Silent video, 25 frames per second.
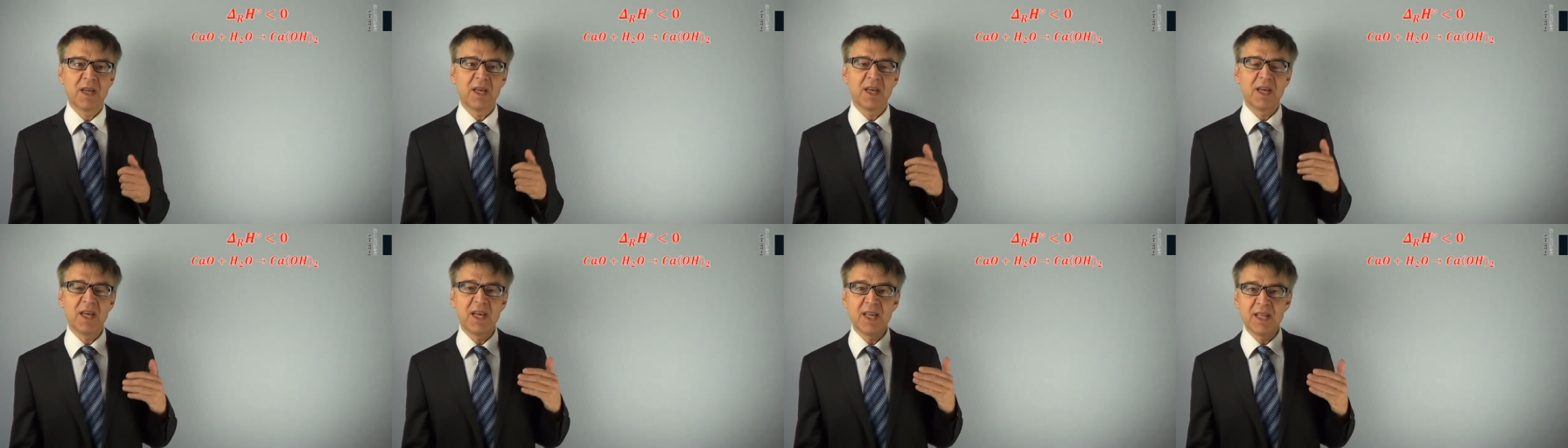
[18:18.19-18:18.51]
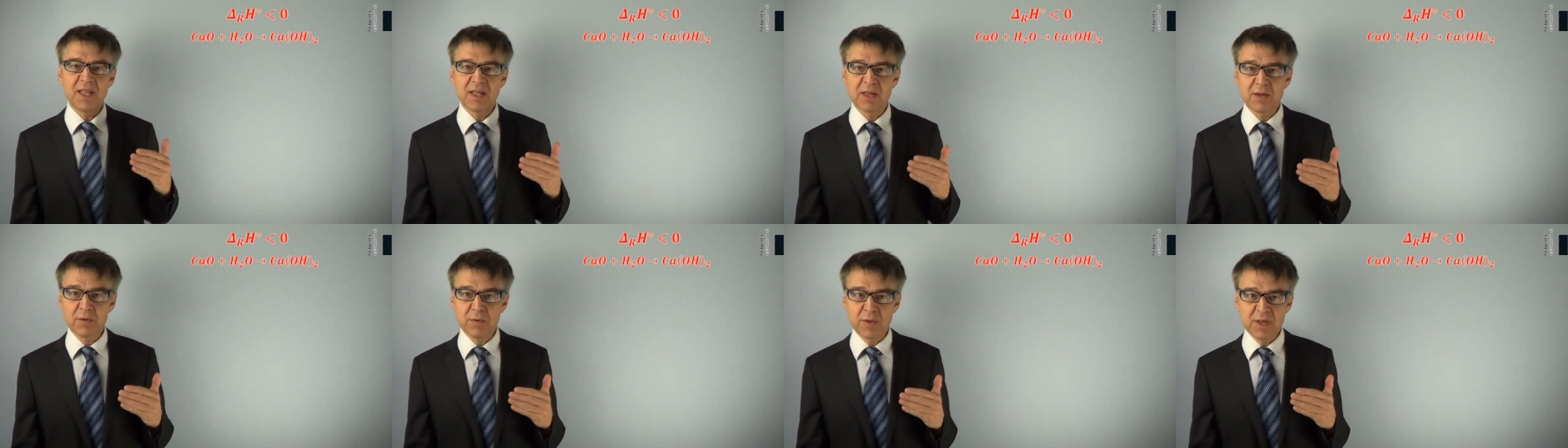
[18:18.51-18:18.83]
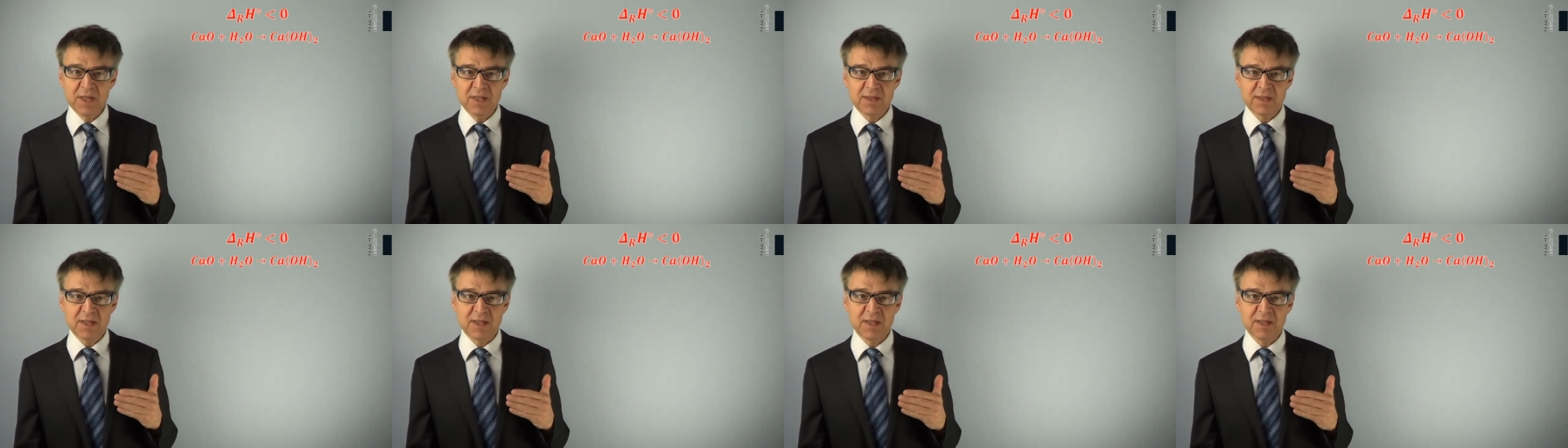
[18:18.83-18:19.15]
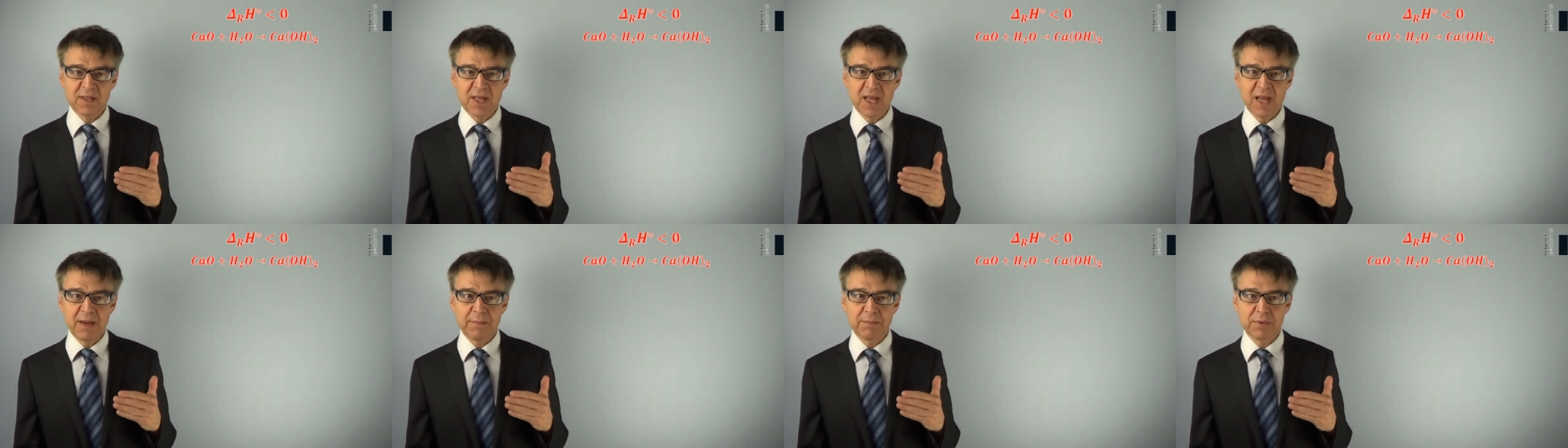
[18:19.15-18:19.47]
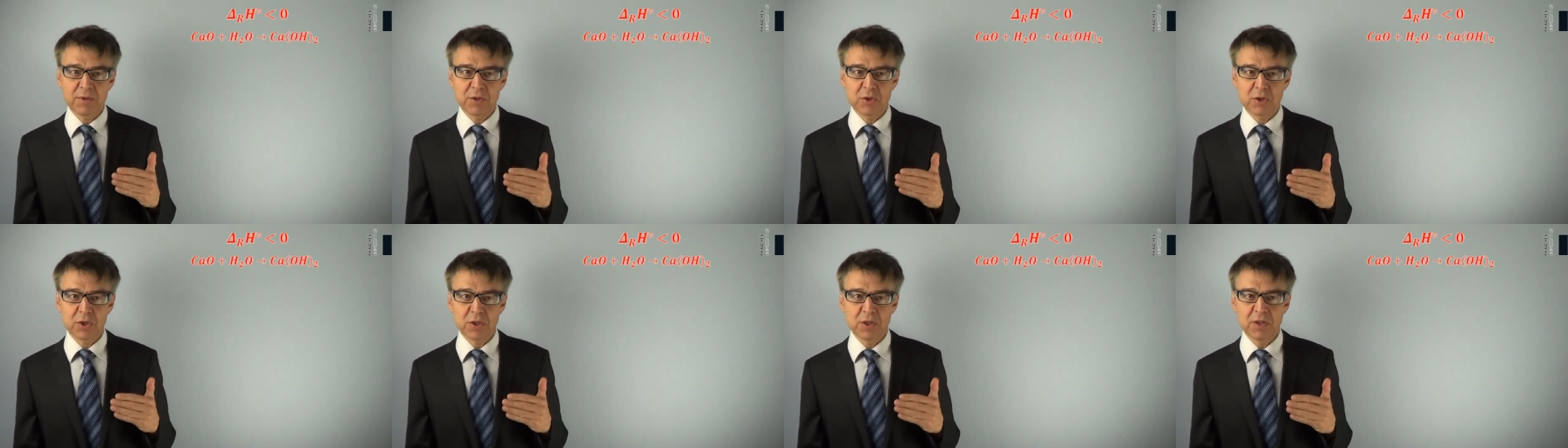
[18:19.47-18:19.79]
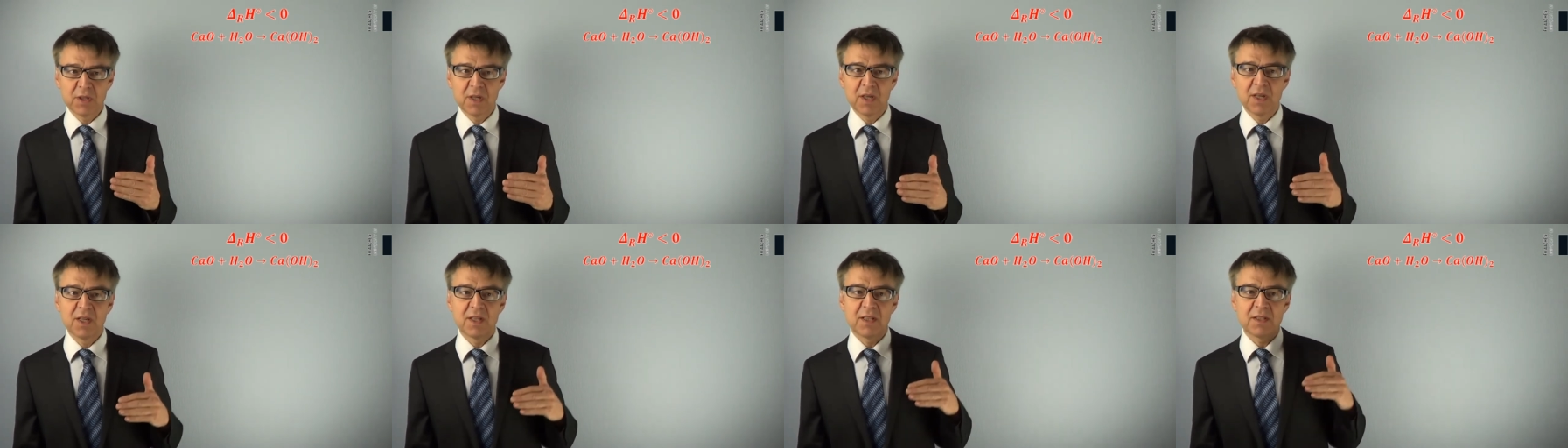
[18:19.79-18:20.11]
increase in temperature
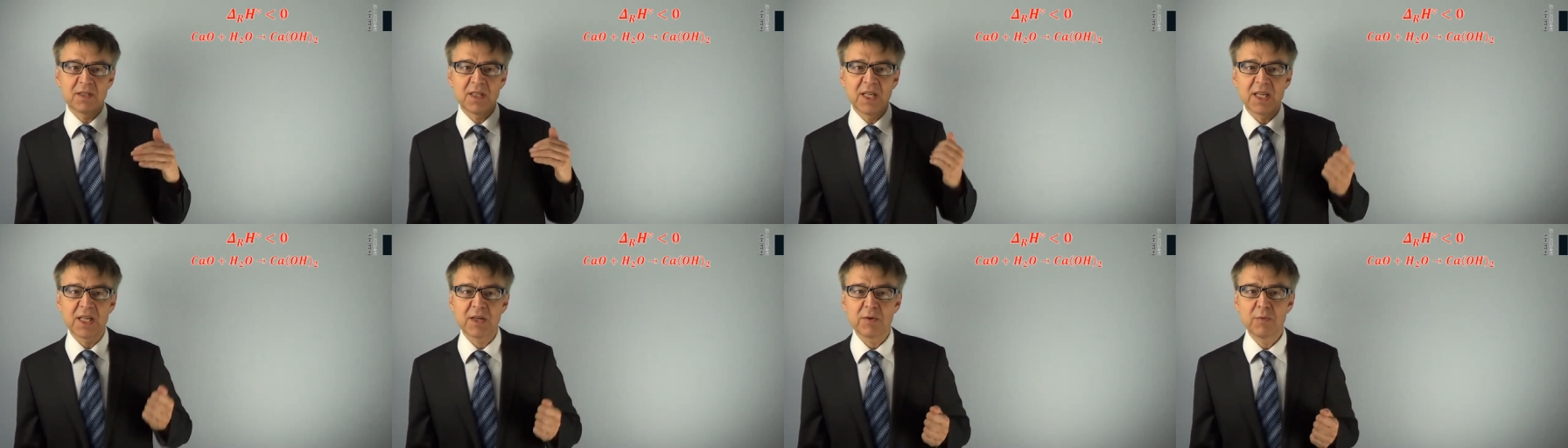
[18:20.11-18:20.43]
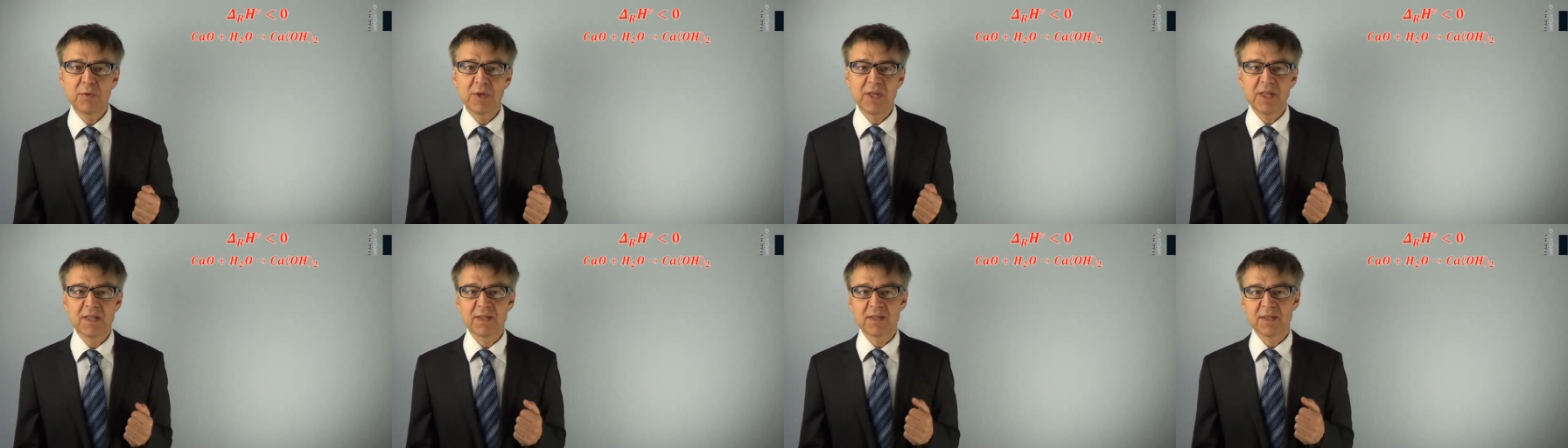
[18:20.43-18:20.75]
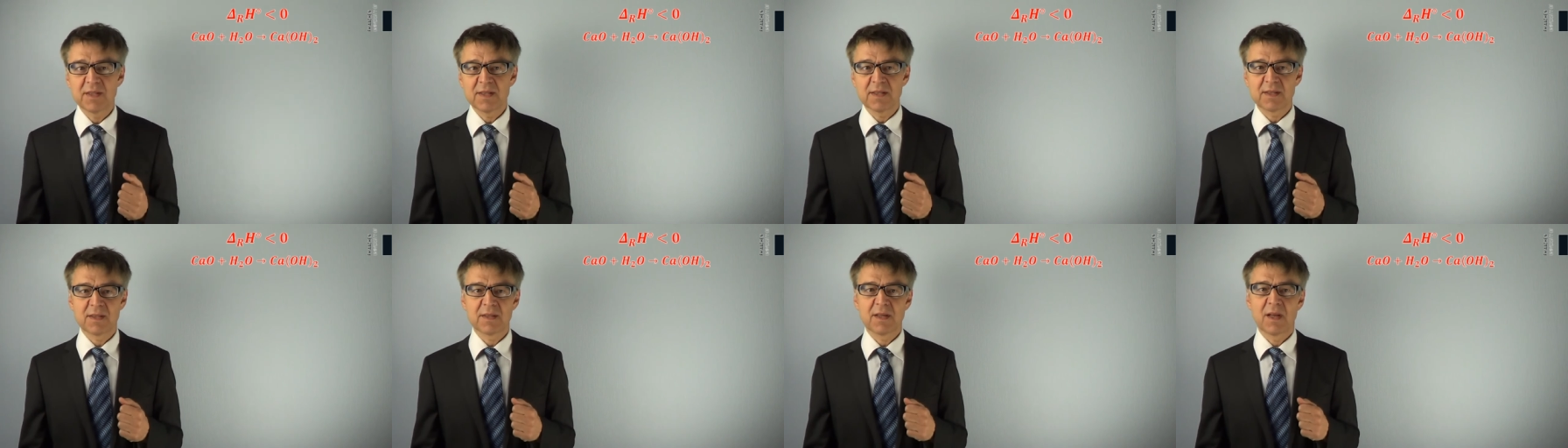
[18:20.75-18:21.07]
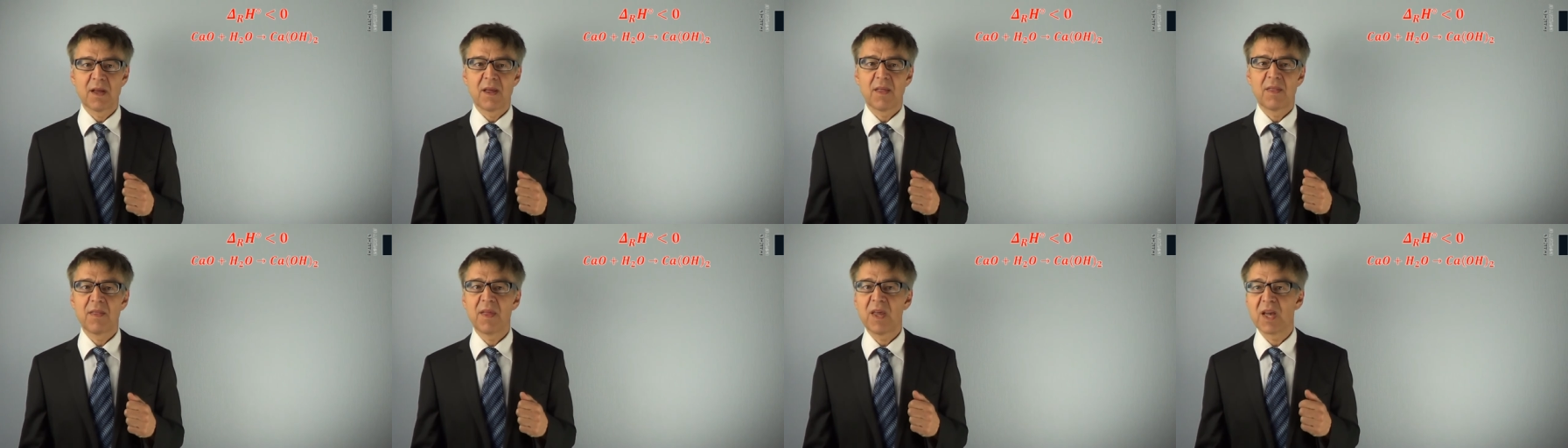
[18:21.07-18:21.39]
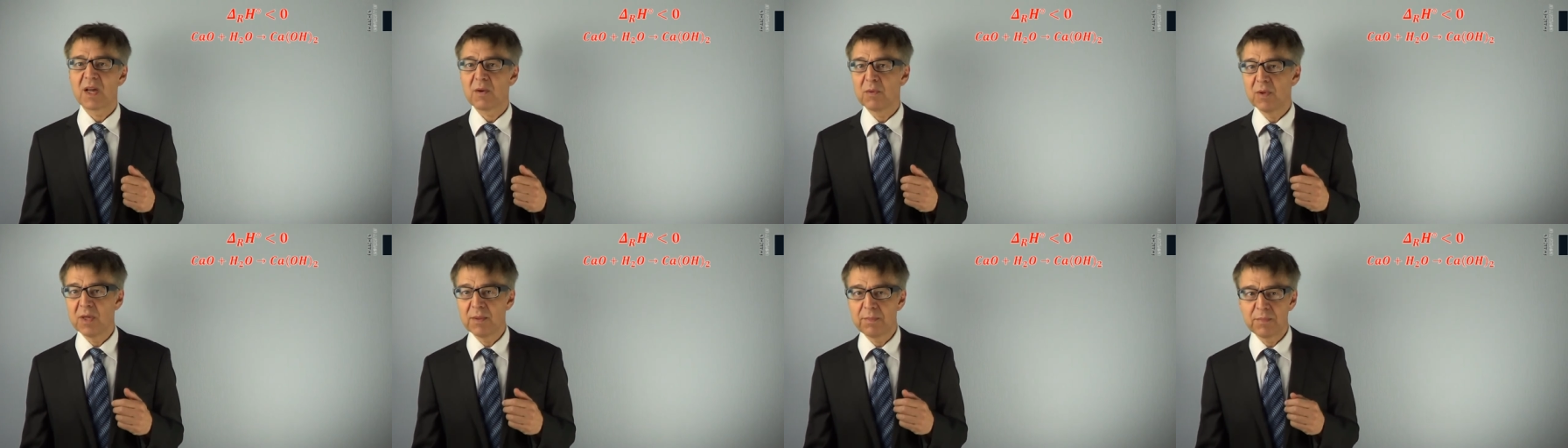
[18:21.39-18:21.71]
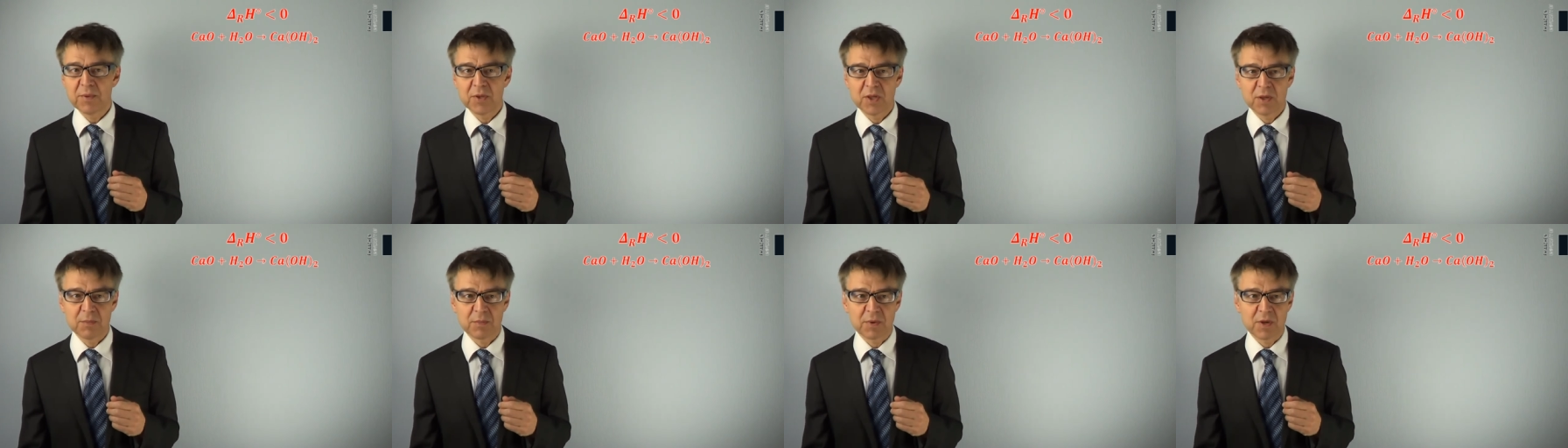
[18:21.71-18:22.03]
decreases the
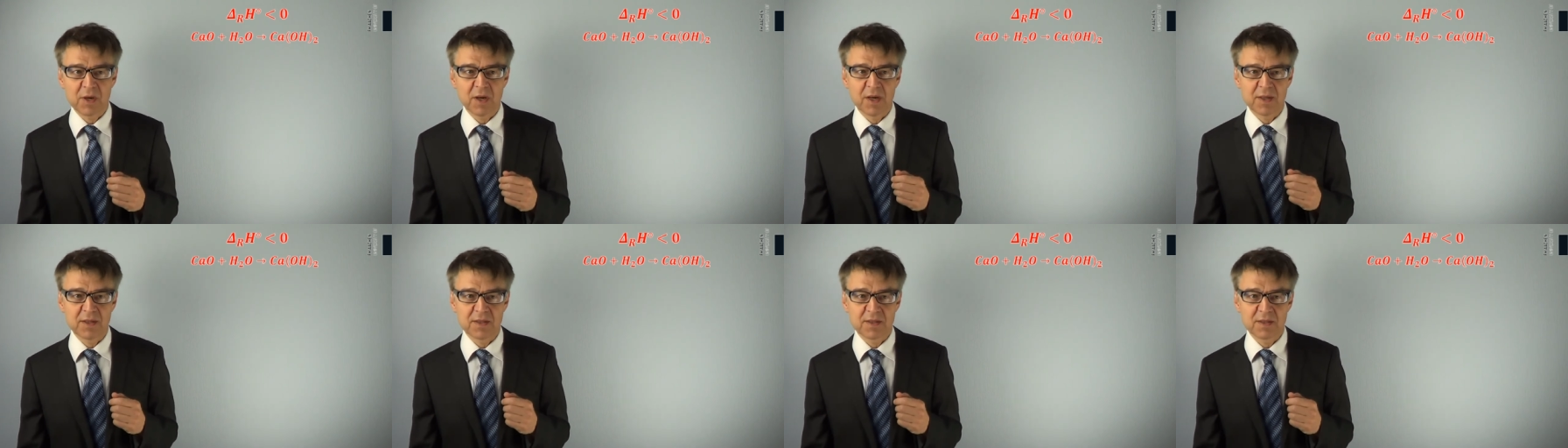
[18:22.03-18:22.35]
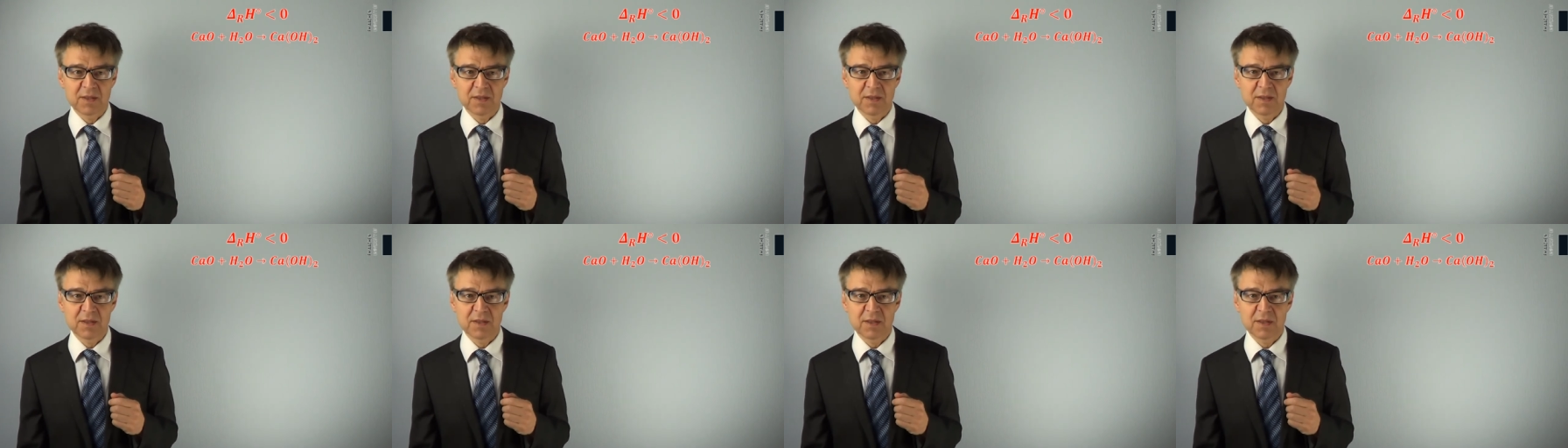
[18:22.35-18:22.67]
equilibrium constant.